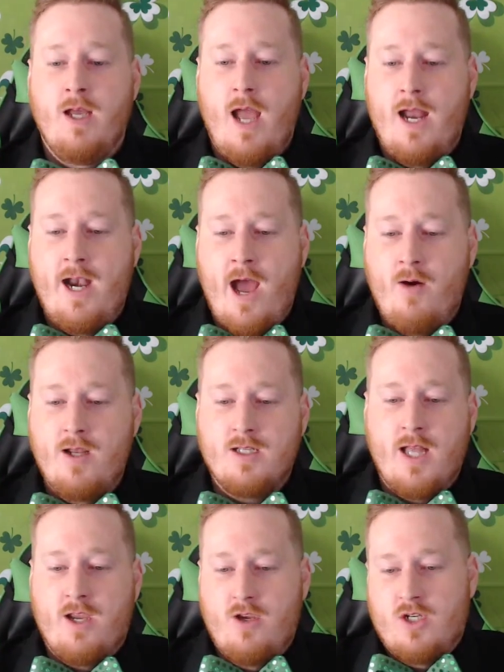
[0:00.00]
And now,
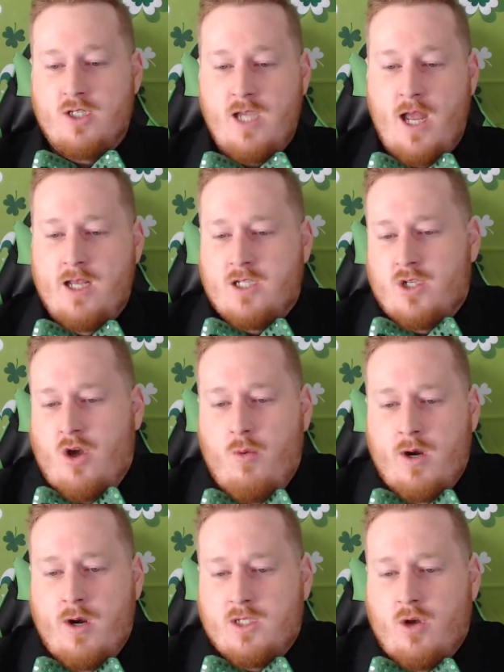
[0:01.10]
like you just said,
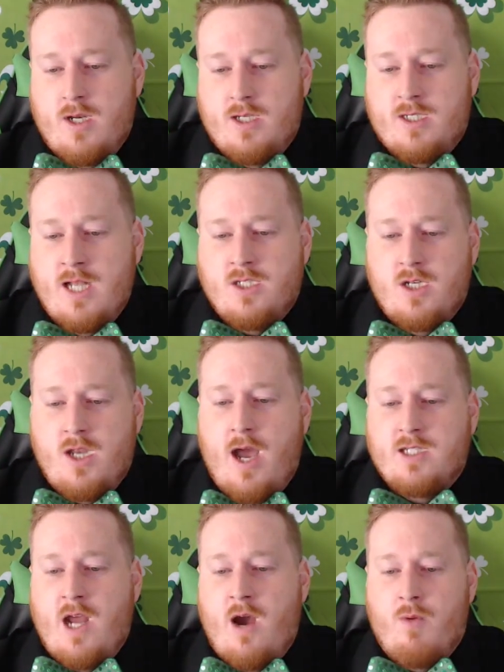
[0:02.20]
we're so
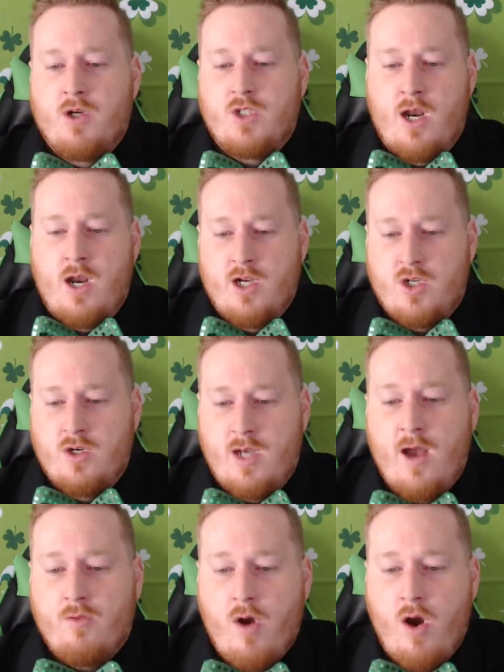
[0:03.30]
desensitized. Now we're a generation
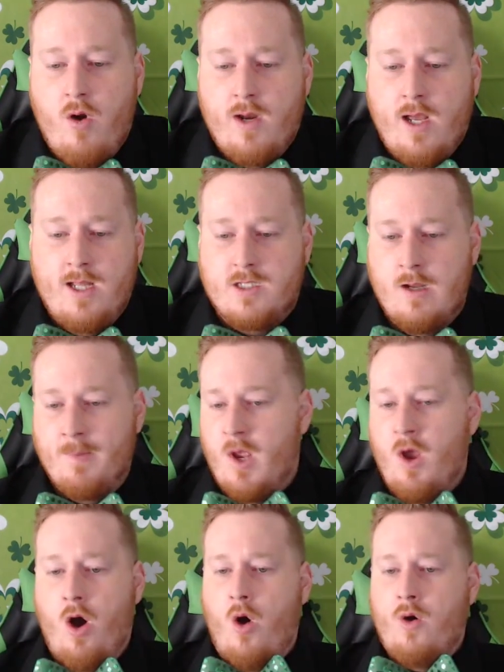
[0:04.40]
down the road, and it's
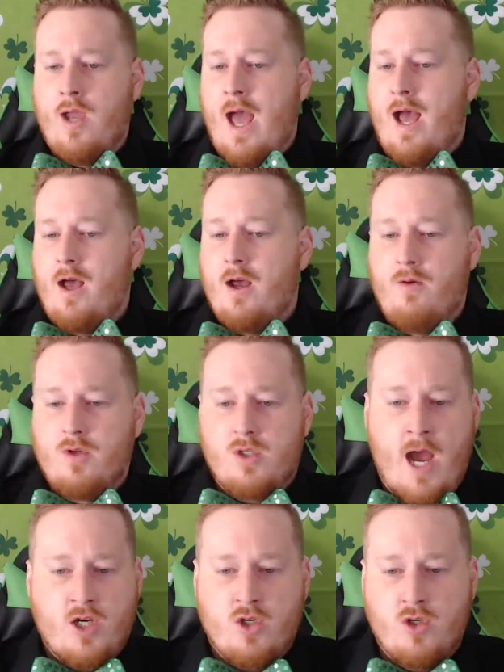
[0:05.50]
Oh yeah, it was
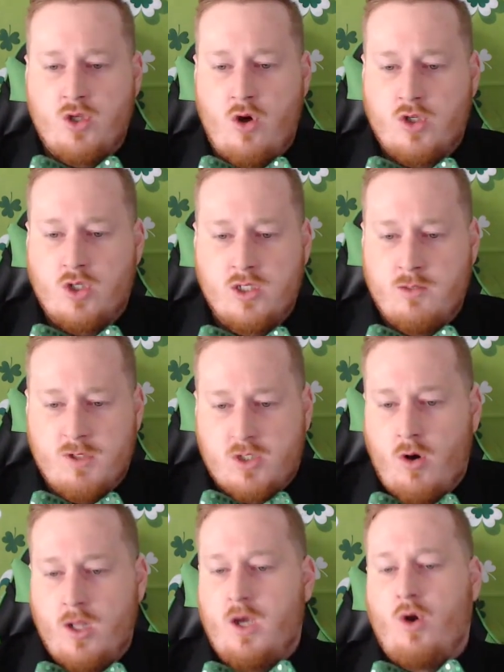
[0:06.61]
National Socialism is
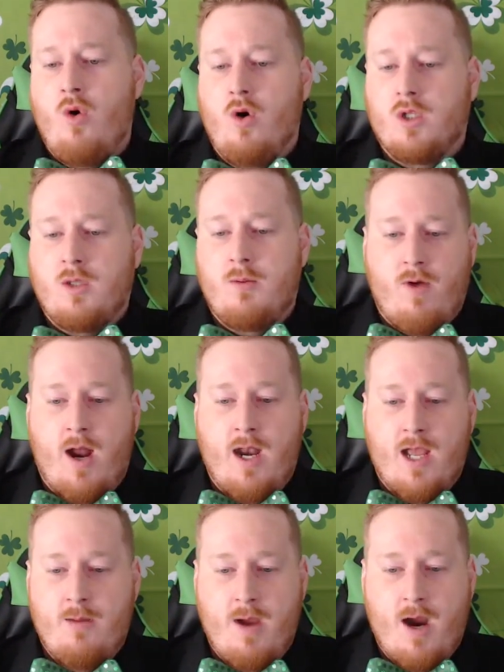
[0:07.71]
totally cool to be running
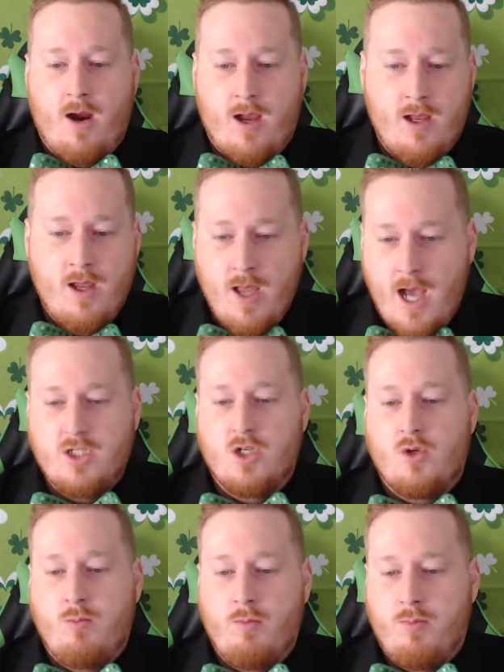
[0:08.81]
in America as a
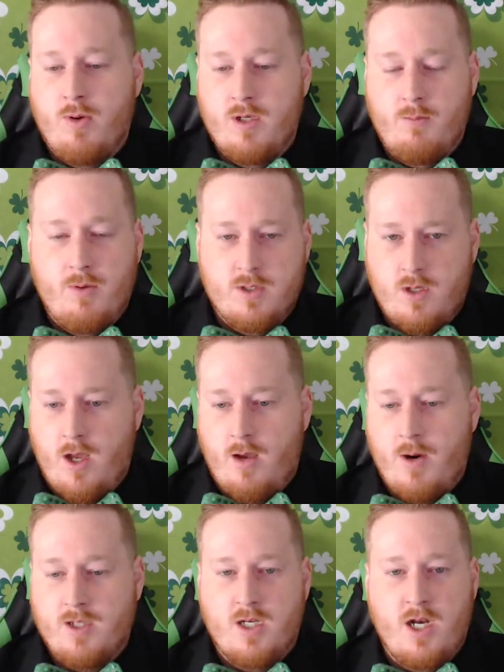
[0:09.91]

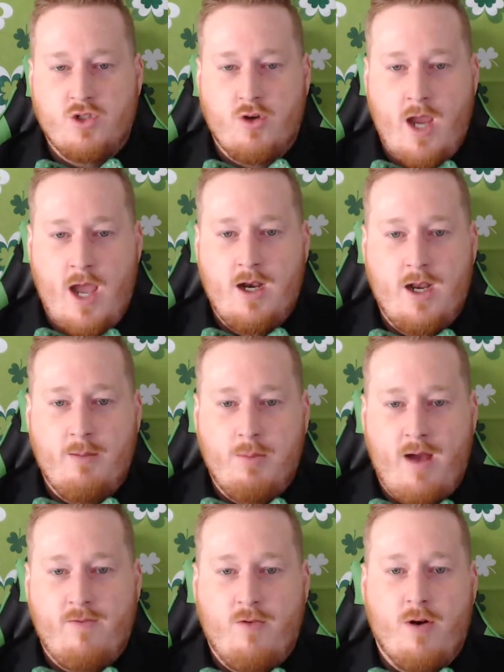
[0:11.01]
presidential candidate
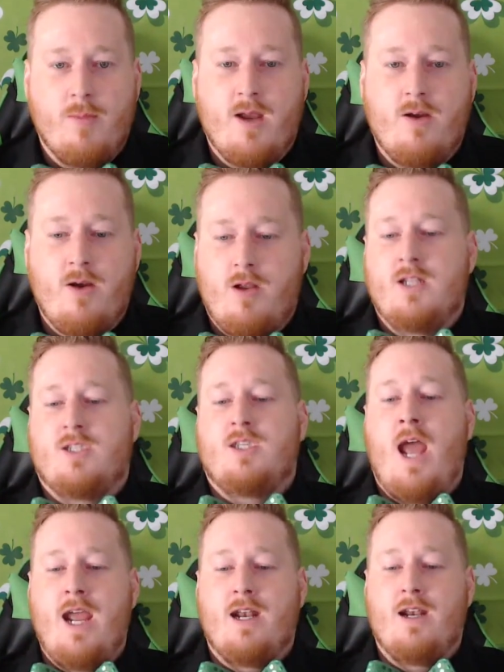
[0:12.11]
platform. Like
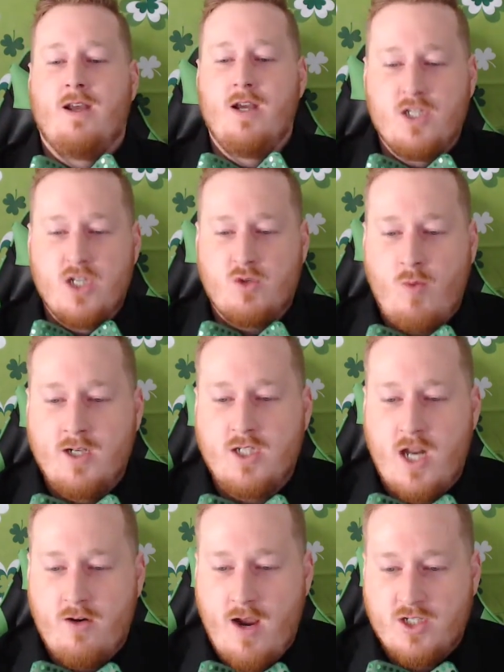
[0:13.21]
insane. Just one
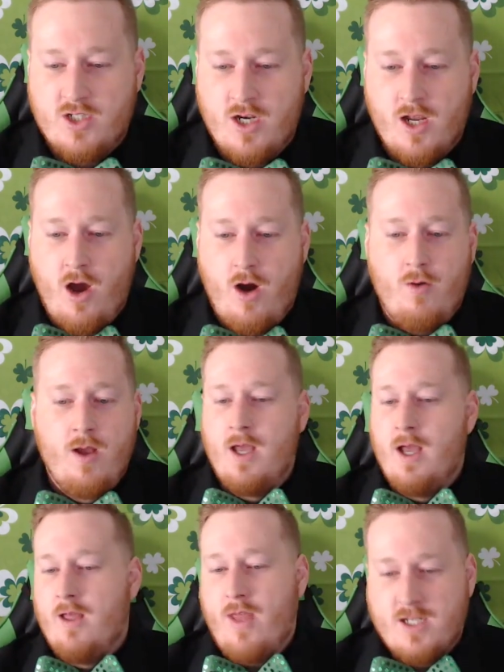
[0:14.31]
generation ago,
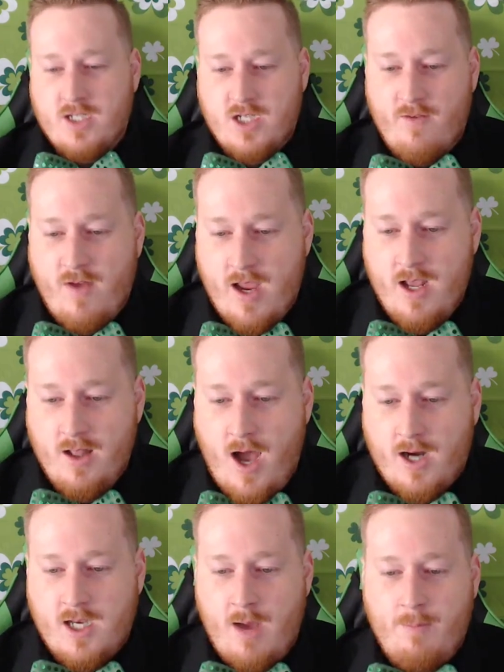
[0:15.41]
that stuff got you
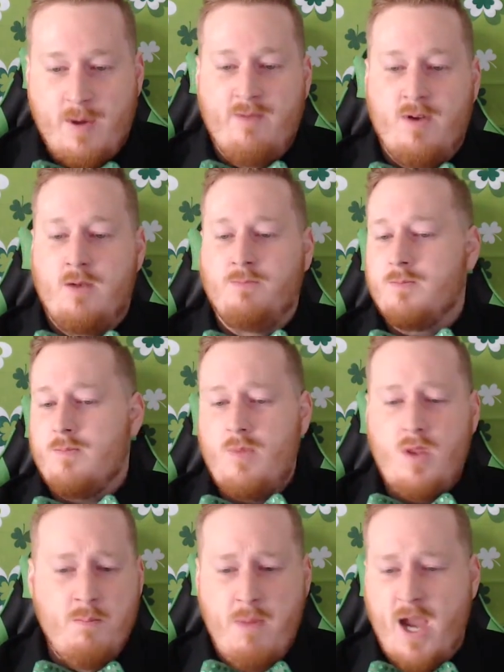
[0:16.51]
locked up, and even
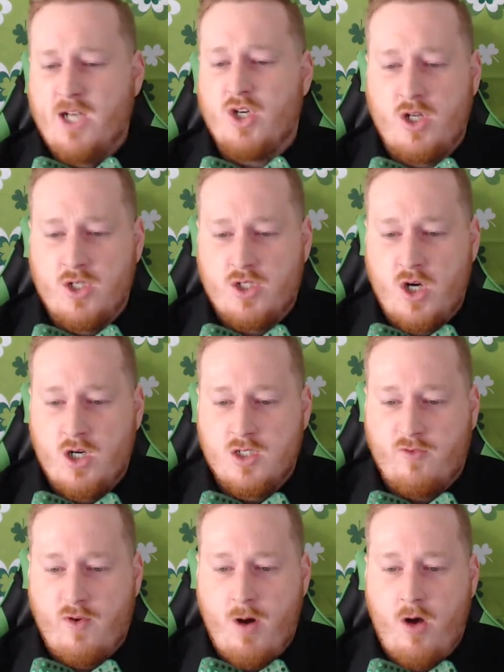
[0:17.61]
major concerns
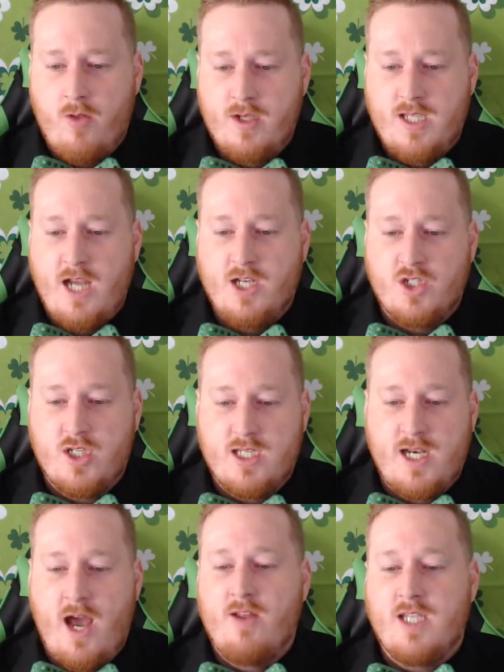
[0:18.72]
from all these agencies.
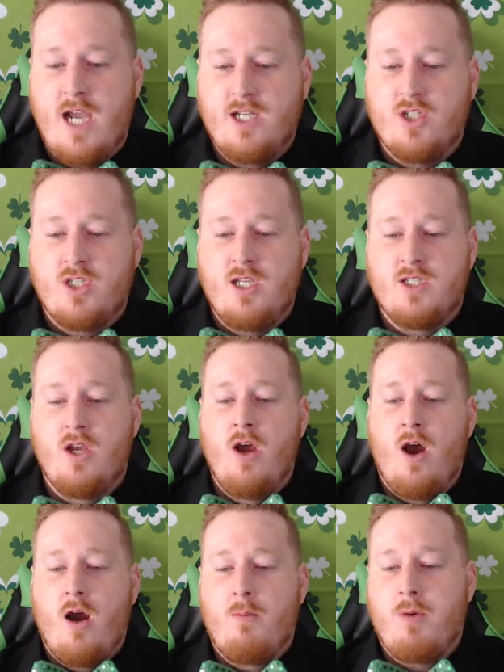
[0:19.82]
And now these agencies
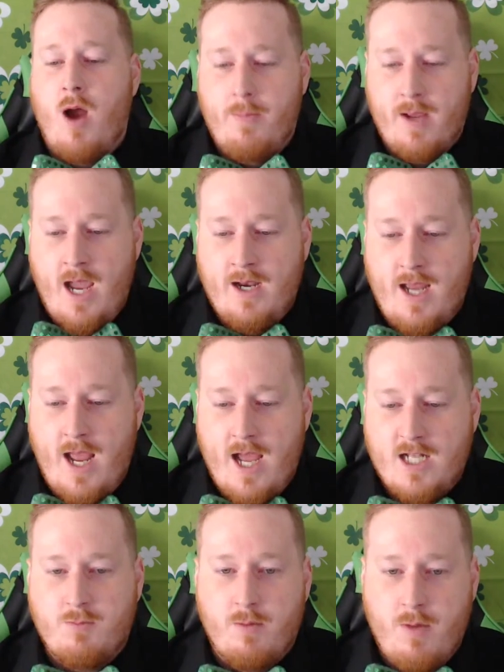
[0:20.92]
are propaganda
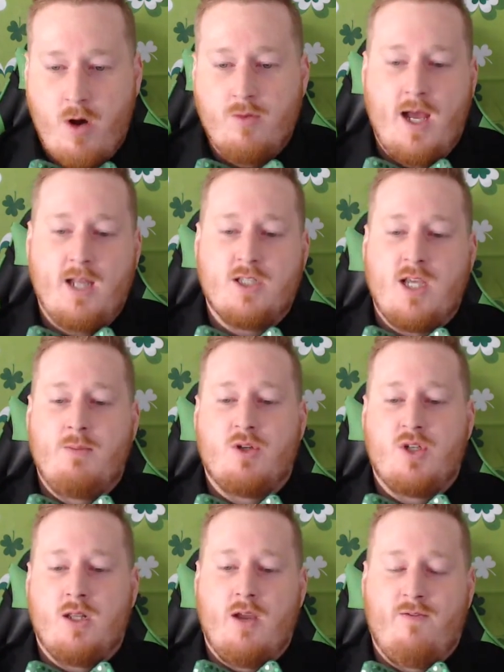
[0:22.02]
hands promoting that same
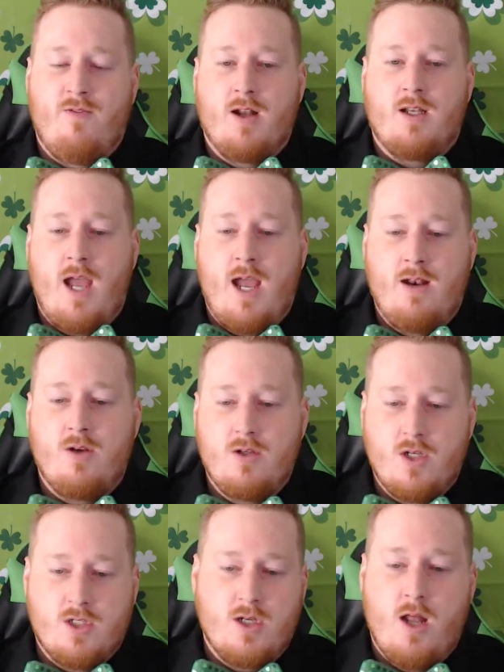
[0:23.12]
shit they fought to end
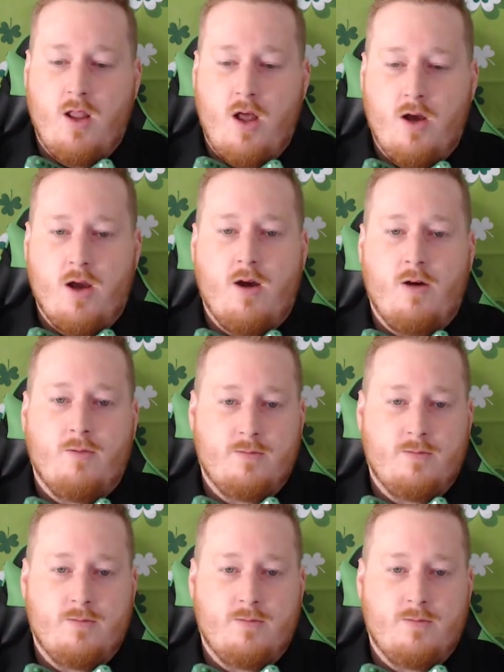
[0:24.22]
just not long ago.